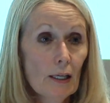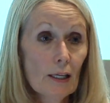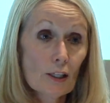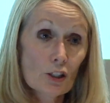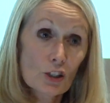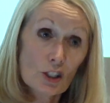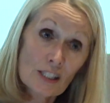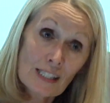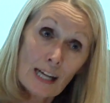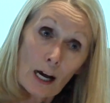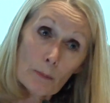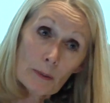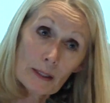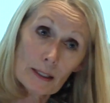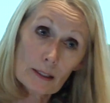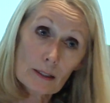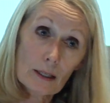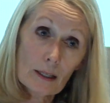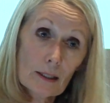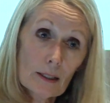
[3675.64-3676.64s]
She's now been
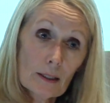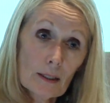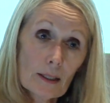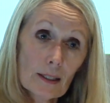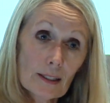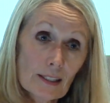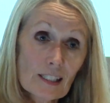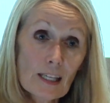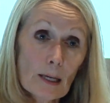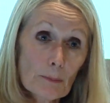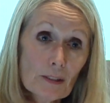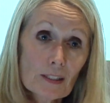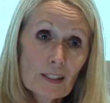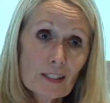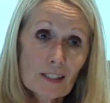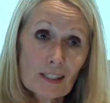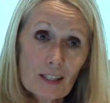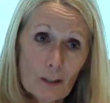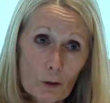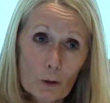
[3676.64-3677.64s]
accepted
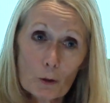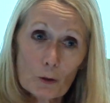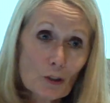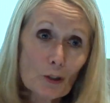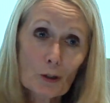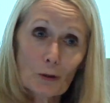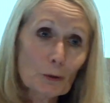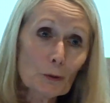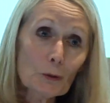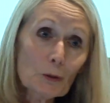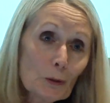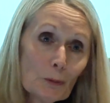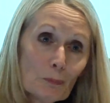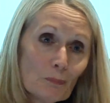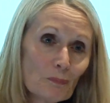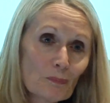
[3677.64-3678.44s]
into law school.